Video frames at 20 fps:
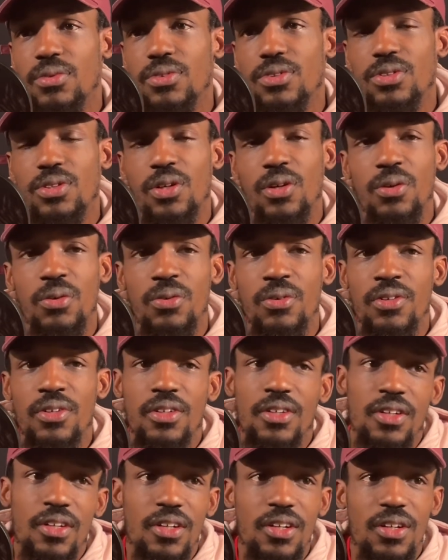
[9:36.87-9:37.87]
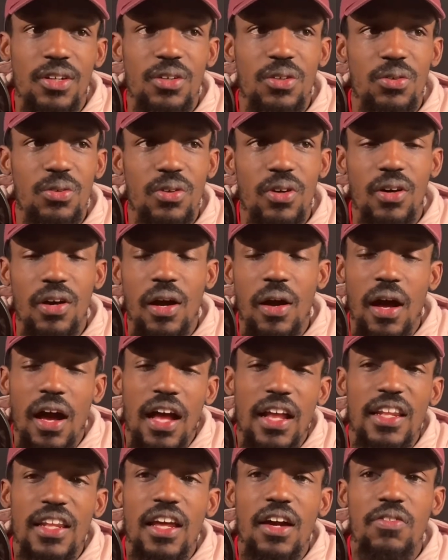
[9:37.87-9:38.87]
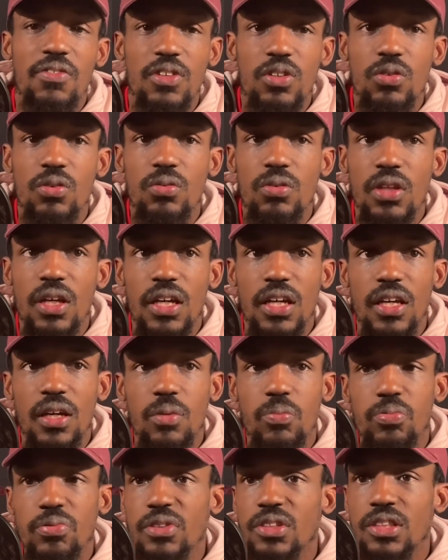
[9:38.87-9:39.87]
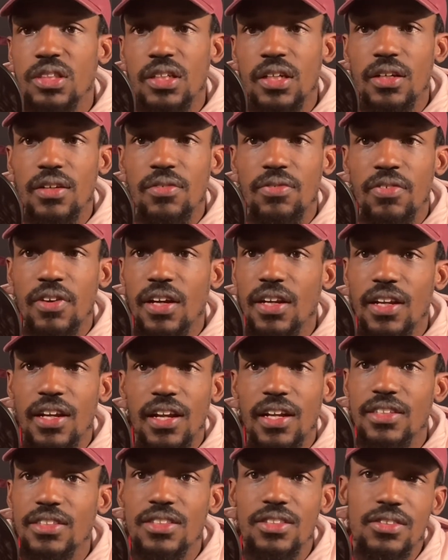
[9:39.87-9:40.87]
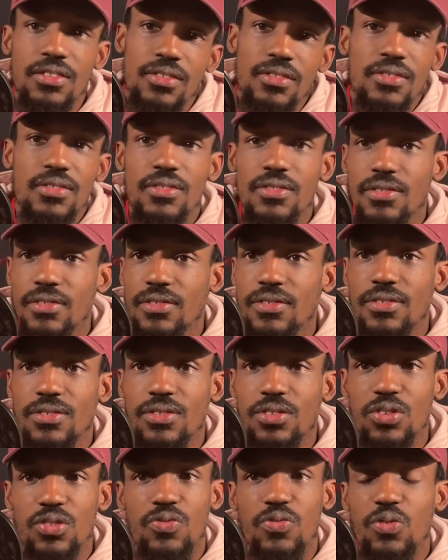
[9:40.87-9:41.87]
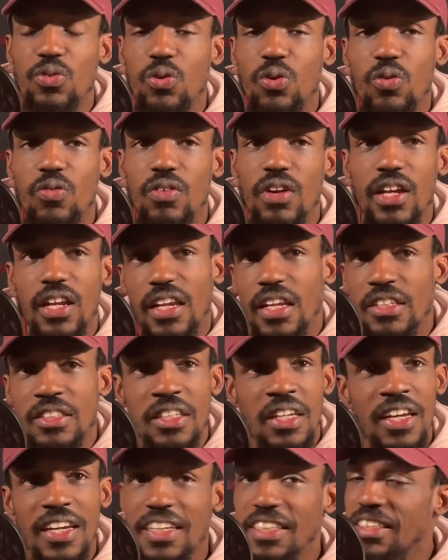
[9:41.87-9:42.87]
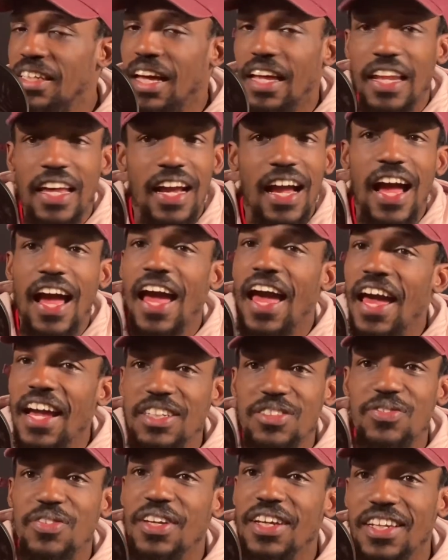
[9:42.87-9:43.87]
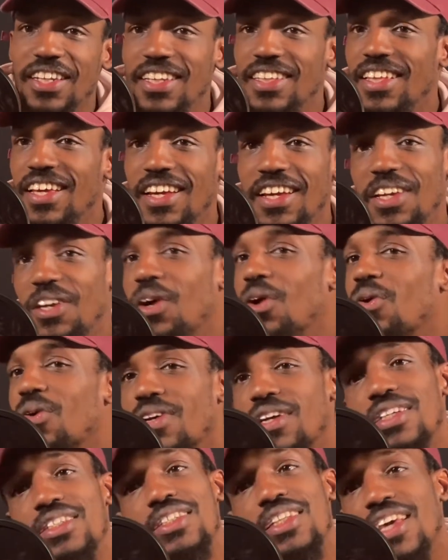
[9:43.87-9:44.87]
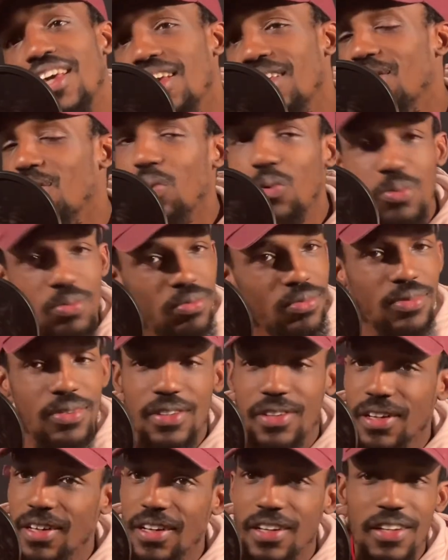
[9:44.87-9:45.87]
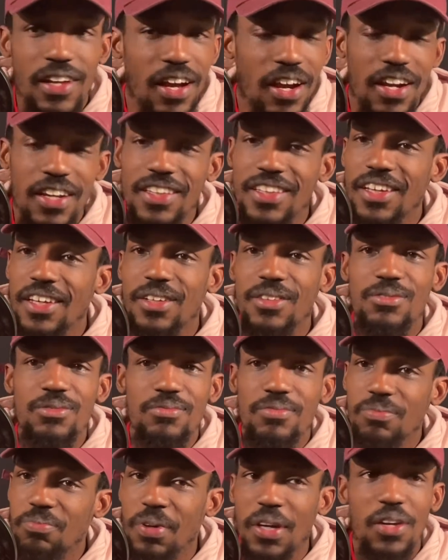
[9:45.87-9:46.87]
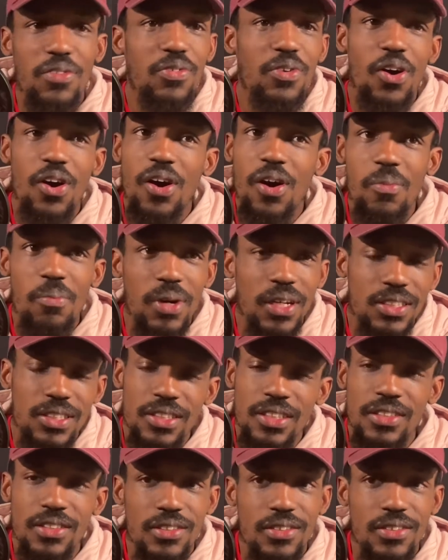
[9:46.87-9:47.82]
So, I definitely do think he appreciate the fact that I just flew over there. And it's not like I asked for anything. Yo, can I stay? Nope. Everything paid for all my shit.